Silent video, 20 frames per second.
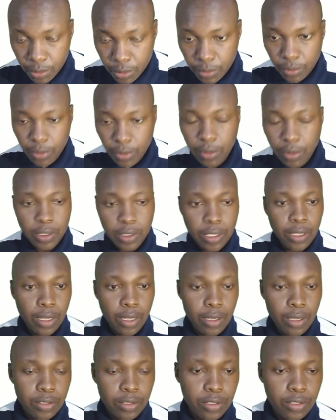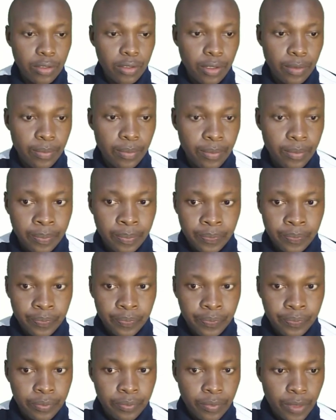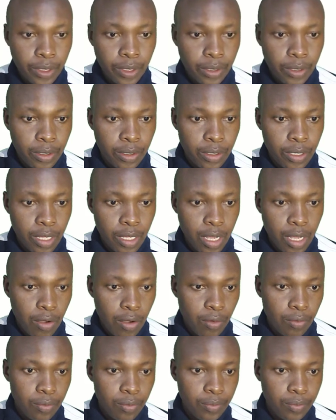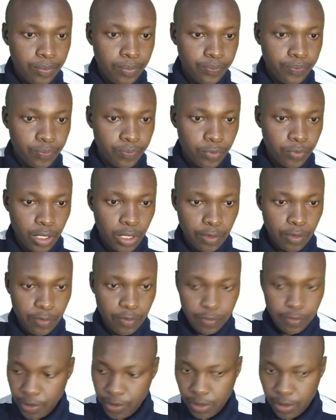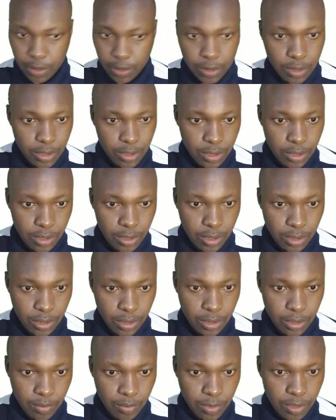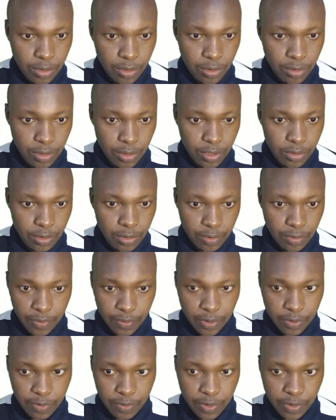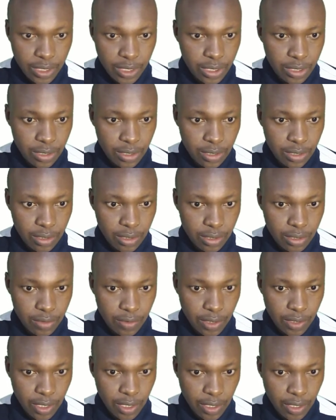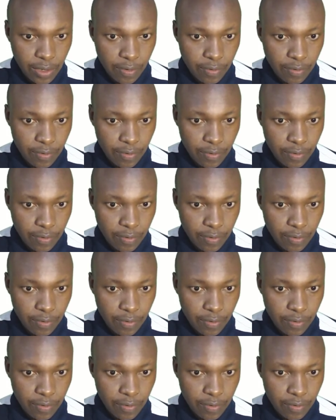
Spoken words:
Okay, it is okay. Now we have these let me draw this one very fast, and we have